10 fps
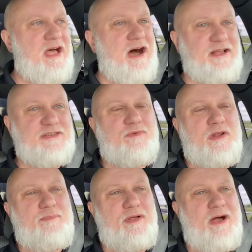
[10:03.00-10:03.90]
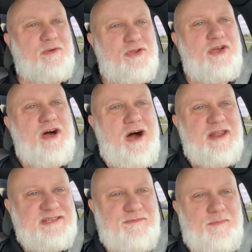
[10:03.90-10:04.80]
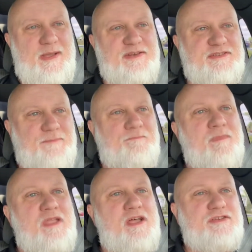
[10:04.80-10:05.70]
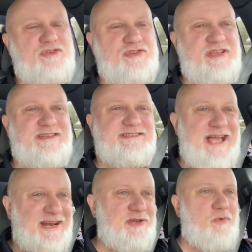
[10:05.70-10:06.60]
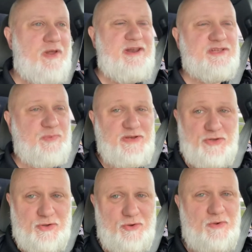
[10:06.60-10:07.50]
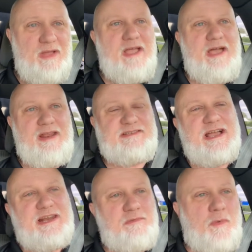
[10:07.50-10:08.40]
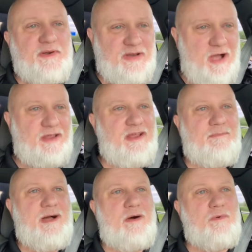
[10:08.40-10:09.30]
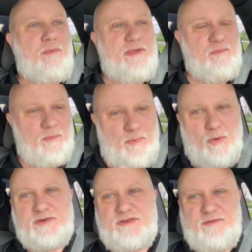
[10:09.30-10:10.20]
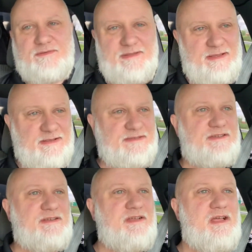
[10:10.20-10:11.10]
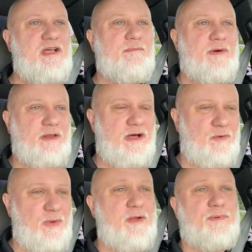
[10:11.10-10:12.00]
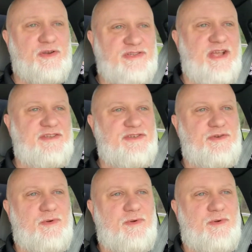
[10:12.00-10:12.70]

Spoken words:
I just want to put out good, honest information so you see exactly what it is we do and exactly what we're talking about when we report certain things. But we appreciate you